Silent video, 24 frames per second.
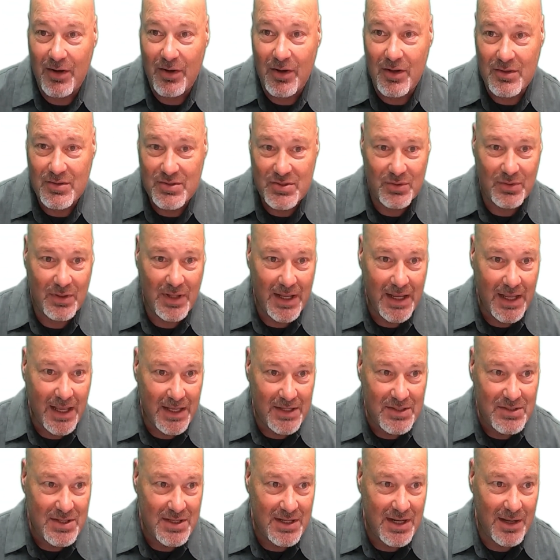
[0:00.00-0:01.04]
also, like I
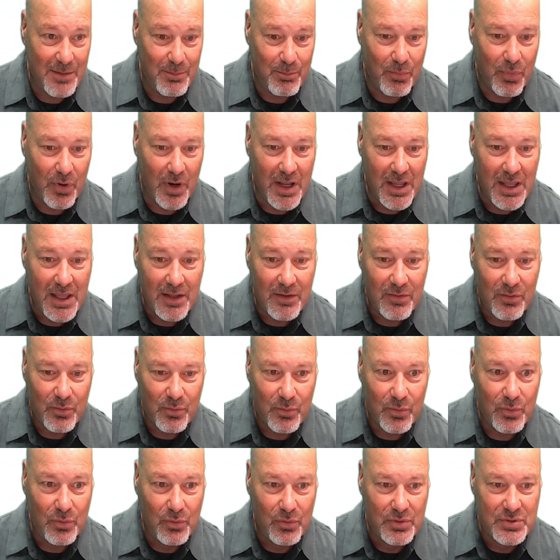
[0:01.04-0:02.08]
said, I'm breaking the
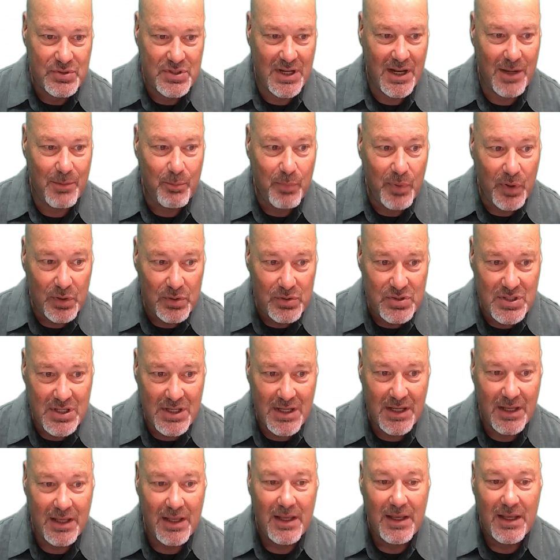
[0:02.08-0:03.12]
rules and I'm
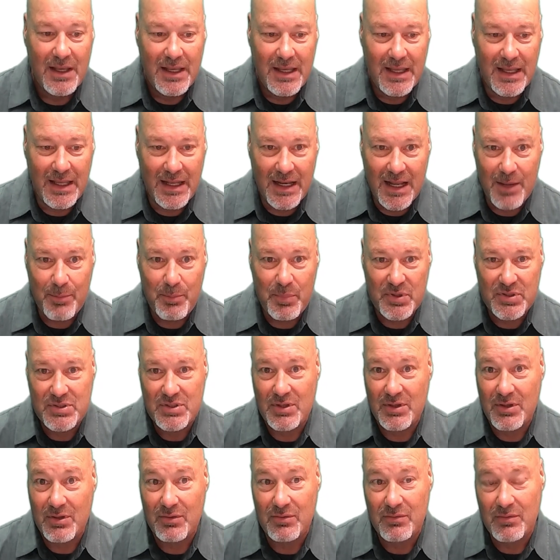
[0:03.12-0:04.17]
posting an
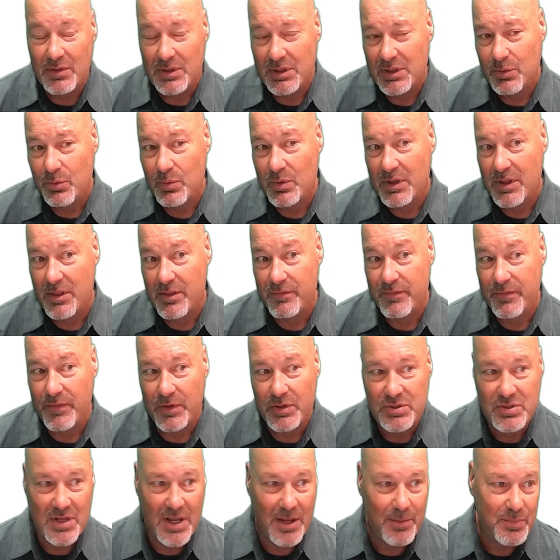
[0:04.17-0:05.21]
episode, really one of the
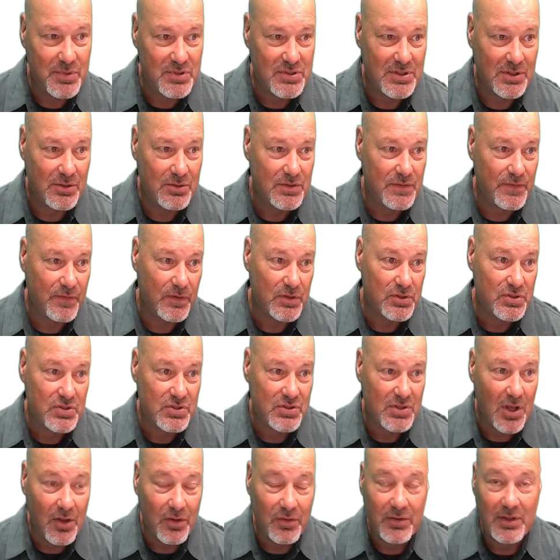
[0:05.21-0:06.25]
first episodes for
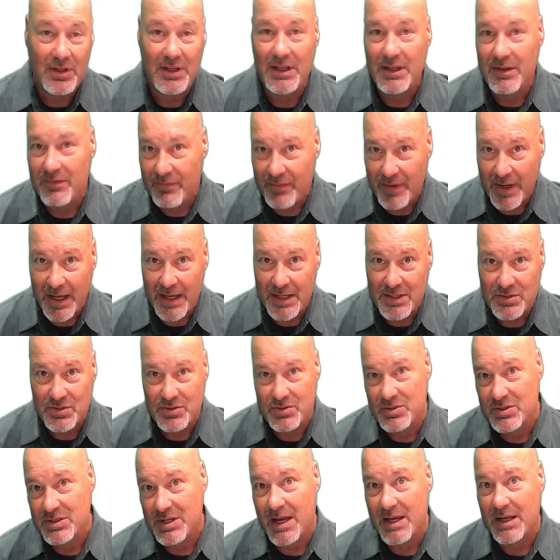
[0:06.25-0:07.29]

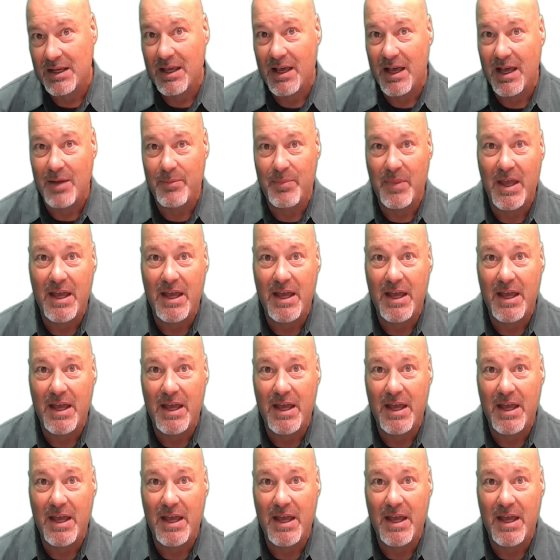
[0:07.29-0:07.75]
saltyadvisors.com.